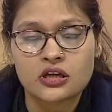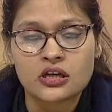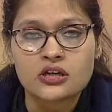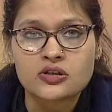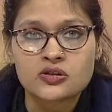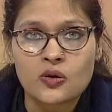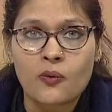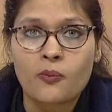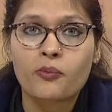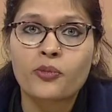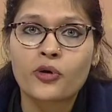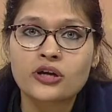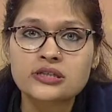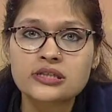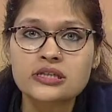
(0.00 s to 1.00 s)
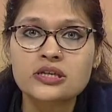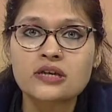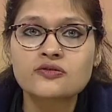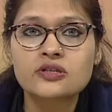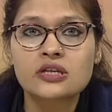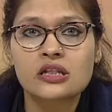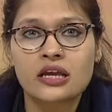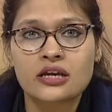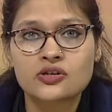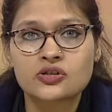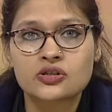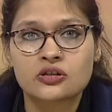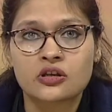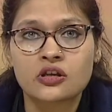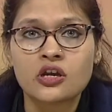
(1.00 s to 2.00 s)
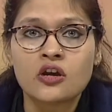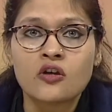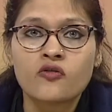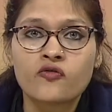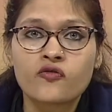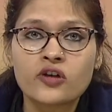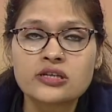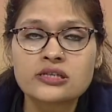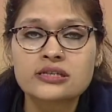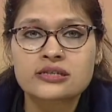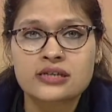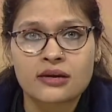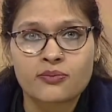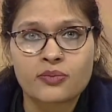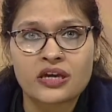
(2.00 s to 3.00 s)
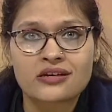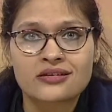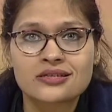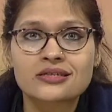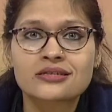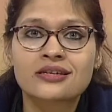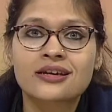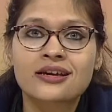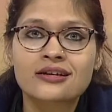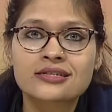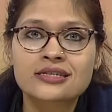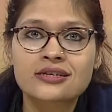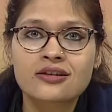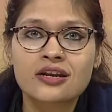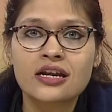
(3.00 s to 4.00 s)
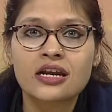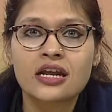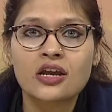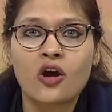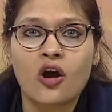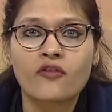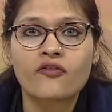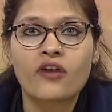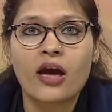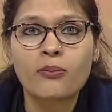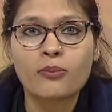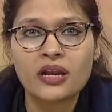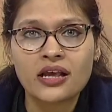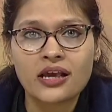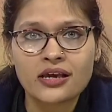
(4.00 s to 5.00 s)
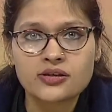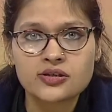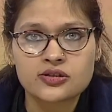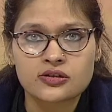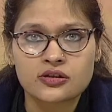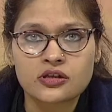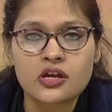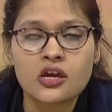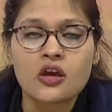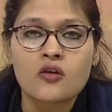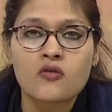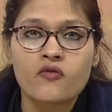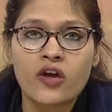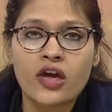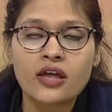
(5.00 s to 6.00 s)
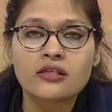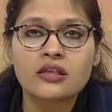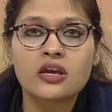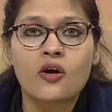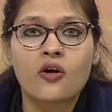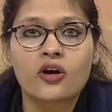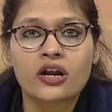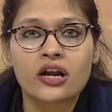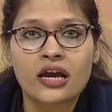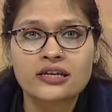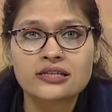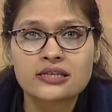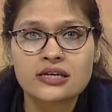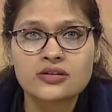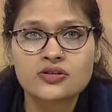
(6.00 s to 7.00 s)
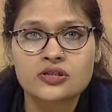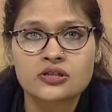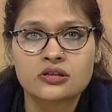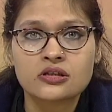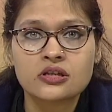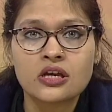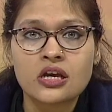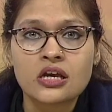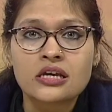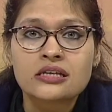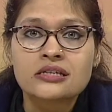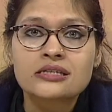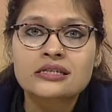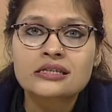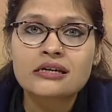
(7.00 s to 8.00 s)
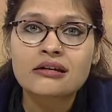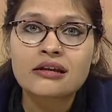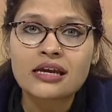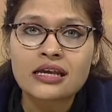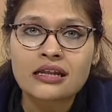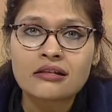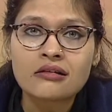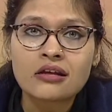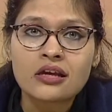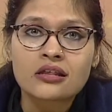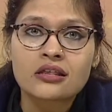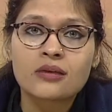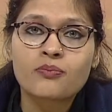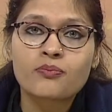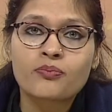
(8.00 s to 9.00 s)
So, process of selection, first step is the screening of application, where the organization screen the